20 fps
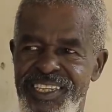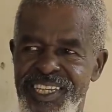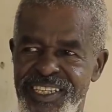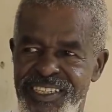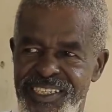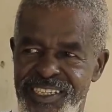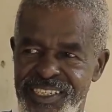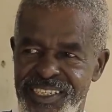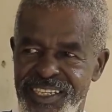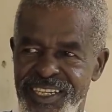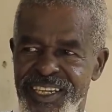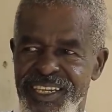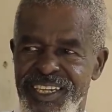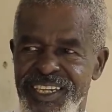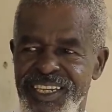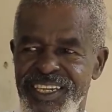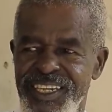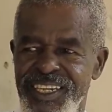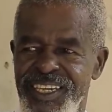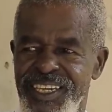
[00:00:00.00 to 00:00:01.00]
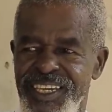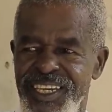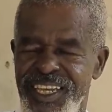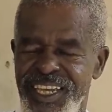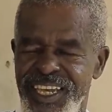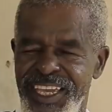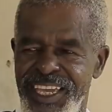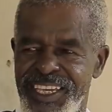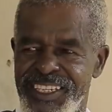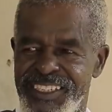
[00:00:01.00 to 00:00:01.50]
This
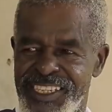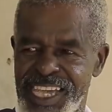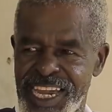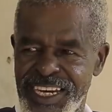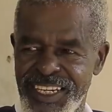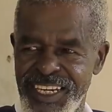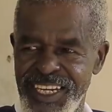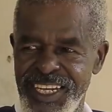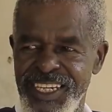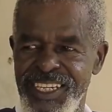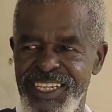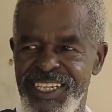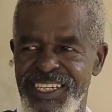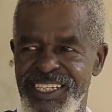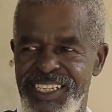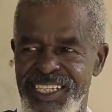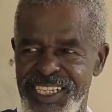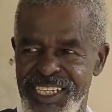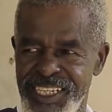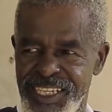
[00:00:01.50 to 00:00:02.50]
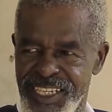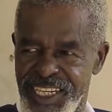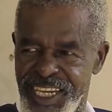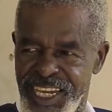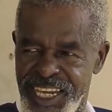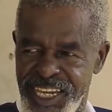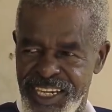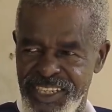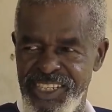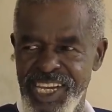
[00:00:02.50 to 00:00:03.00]
exactly the
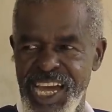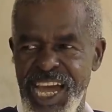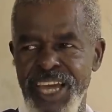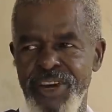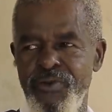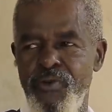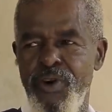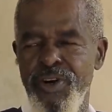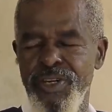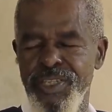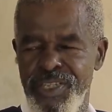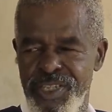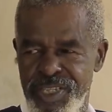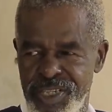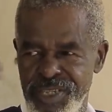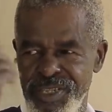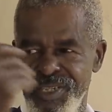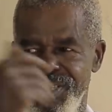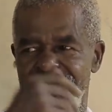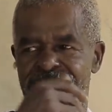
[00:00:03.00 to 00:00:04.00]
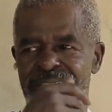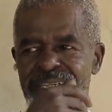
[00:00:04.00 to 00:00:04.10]
age I want.